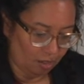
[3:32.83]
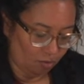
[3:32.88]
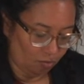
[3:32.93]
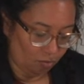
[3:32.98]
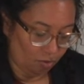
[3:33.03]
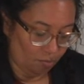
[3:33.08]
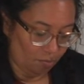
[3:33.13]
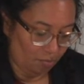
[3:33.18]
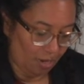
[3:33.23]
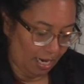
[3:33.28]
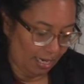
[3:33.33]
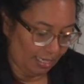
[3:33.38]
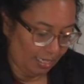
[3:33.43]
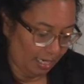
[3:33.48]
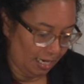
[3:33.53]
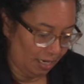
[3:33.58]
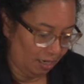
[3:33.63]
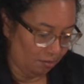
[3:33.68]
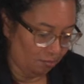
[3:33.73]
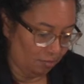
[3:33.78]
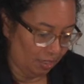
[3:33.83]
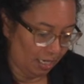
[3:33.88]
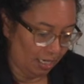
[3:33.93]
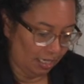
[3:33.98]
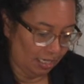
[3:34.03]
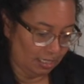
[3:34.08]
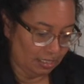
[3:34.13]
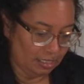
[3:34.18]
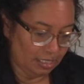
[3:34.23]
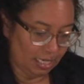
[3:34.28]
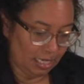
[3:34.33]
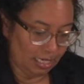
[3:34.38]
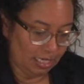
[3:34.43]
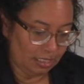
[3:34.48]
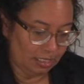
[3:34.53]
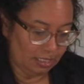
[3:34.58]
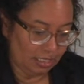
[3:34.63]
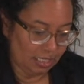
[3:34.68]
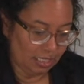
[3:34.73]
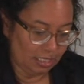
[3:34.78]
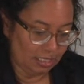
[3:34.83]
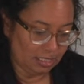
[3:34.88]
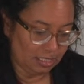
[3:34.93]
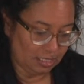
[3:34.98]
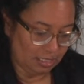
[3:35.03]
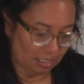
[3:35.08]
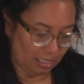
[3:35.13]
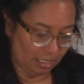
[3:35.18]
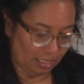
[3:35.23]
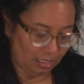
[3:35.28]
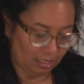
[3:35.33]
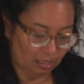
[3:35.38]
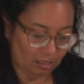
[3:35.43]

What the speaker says: with my name and I say a TC.